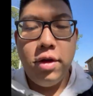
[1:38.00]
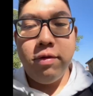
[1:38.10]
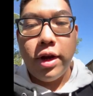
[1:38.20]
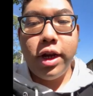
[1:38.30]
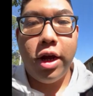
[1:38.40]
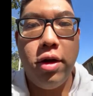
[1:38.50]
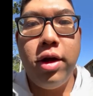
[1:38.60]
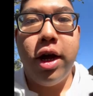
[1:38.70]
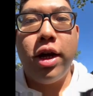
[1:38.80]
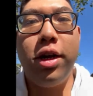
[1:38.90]
right now.
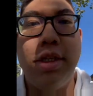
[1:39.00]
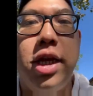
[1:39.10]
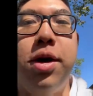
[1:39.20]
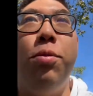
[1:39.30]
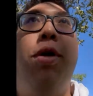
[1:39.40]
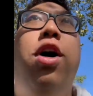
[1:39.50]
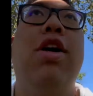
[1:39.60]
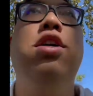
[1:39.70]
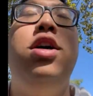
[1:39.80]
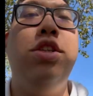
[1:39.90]
I'm gonna take a
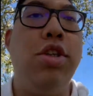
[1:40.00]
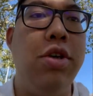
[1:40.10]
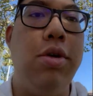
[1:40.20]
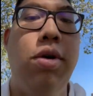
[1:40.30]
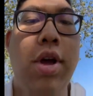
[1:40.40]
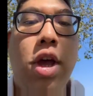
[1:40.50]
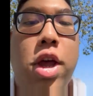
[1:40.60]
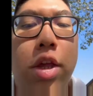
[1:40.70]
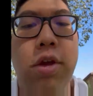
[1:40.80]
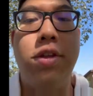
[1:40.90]
walk to
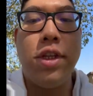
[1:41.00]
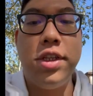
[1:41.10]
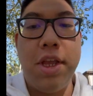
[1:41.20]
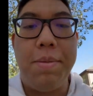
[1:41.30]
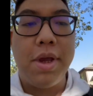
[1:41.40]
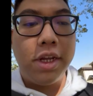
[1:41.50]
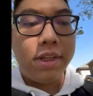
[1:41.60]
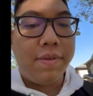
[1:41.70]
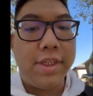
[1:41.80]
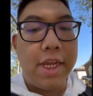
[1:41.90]
QCC because
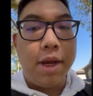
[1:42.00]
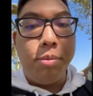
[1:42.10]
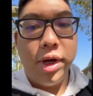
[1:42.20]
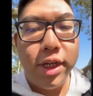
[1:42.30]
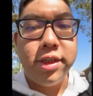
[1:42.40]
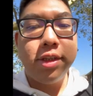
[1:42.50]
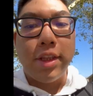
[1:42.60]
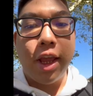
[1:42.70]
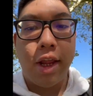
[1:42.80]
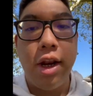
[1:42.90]
if I take a bus,
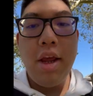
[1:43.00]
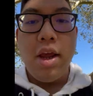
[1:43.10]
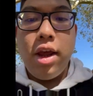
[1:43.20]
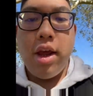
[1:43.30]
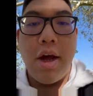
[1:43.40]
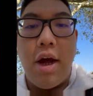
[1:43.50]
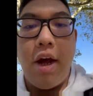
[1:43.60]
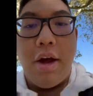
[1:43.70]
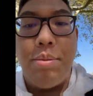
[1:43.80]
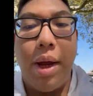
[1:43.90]
then
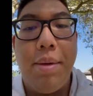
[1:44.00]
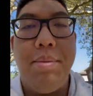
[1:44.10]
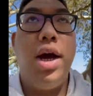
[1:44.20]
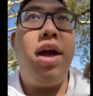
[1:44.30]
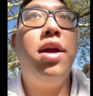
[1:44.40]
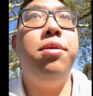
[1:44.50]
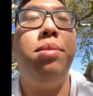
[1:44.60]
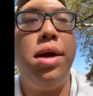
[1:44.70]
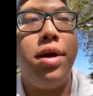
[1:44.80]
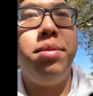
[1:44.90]
my
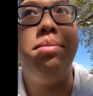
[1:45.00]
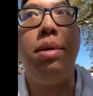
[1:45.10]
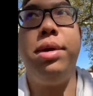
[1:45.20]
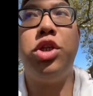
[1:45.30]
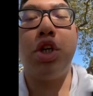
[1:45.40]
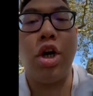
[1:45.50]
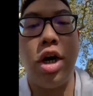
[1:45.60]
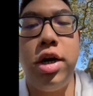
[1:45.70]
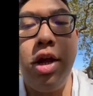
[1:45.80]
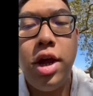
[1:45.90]

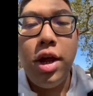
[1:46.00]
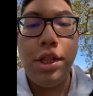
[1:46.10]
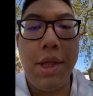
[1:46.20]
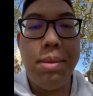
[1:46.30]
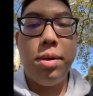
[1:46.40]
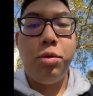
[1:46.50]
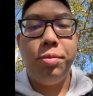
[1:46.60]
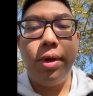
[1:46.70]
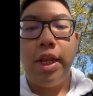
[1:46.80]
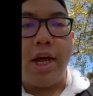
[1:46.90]
MetroCard limit will
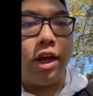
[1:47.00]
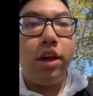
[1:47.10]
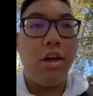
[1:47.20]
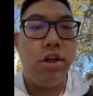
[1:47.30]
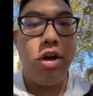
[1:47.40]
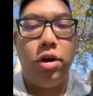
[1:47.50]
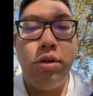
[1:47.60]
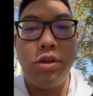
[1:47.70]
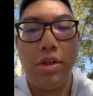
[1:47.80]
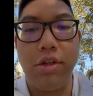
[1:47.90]
be like, you know,
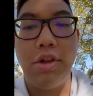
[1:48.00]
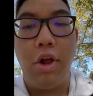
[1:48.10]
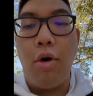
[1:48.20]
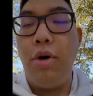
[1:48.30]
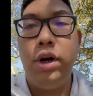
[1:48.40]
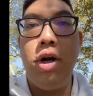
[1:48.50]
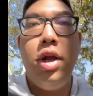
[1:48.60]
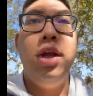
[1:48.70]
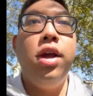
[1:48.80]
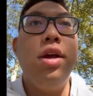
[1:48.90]
just lower.
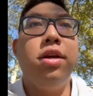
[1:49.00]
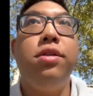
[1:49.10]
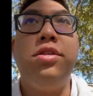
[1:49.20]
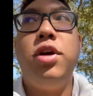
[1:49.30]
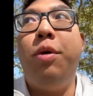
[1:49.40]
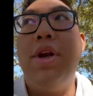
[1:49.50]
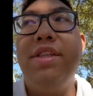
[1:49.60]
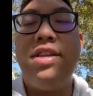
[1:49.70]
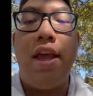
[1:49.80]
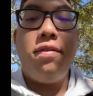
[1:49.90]
So I wanna
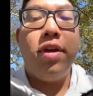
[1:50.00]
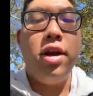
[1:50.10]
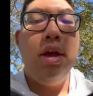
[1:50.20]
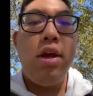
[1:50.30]
save it.